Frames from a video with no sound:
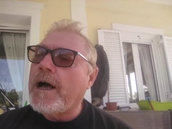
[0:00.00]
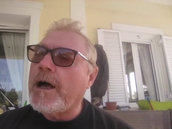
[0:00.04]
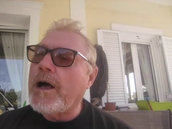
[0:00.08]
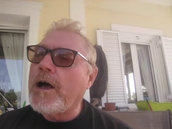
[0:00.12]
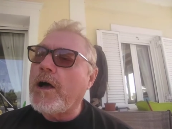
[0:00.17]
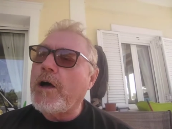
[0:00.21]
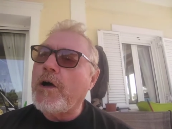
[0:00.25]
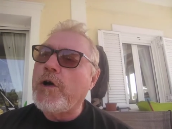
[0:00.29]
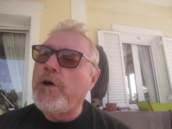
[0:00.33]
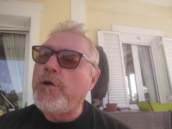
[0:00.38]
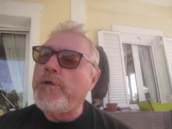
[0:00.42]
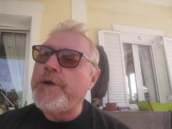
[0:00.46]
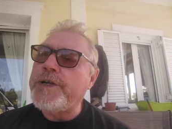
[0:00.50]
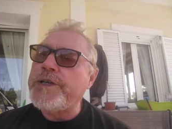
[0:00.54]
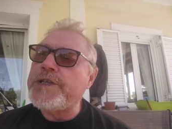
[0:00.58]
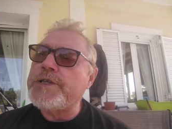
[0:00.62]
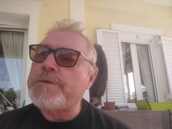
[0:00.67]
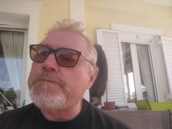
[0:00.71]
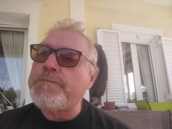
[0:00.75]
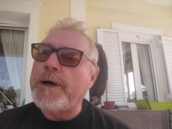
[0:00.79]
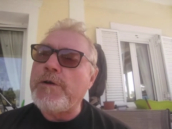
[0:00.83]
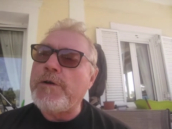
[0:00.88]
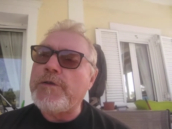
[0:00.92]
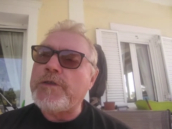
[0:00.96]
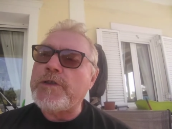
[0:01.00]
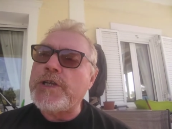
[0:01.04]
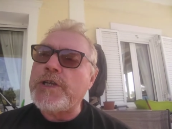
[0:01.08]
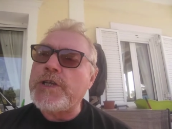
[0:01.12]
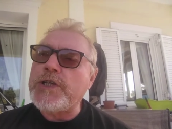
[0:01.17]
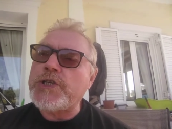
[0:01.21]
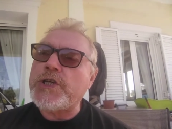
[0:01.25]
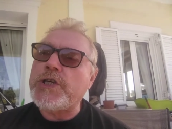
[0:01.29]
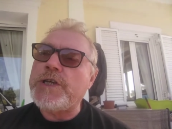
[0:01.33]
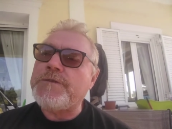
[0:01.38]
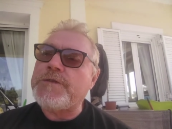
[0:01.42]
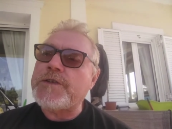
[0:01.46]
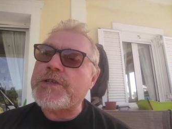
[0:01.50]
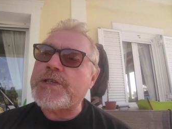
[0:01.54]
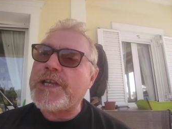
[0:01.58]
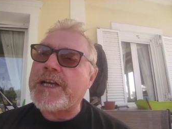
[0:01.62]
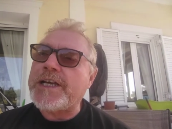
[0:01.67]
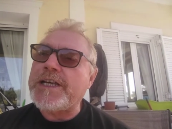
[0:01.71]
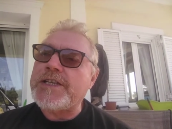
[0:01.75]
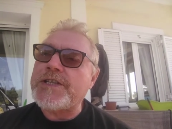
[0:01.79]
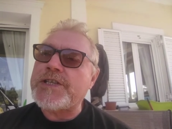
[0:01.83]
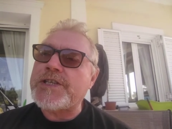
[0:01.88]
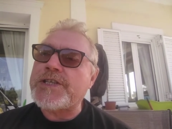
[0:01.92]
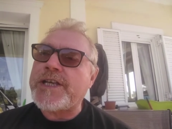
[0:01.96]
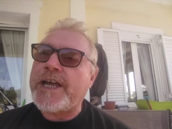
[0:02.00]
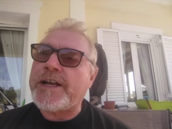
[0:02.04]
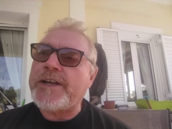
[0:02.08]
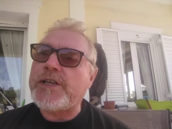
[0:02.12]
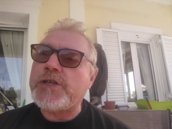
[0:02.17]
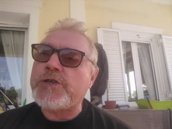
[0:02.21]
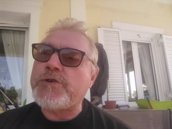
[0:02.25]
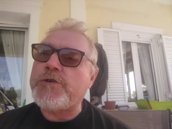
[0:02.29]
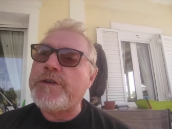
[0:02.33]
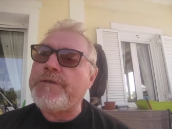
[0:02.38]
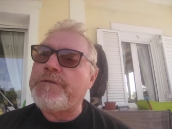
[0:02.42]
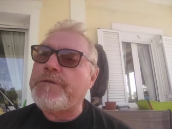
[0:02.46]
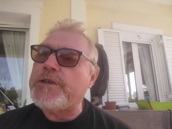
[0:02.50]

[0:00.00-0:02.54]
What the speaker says: who is both the chief state sanitary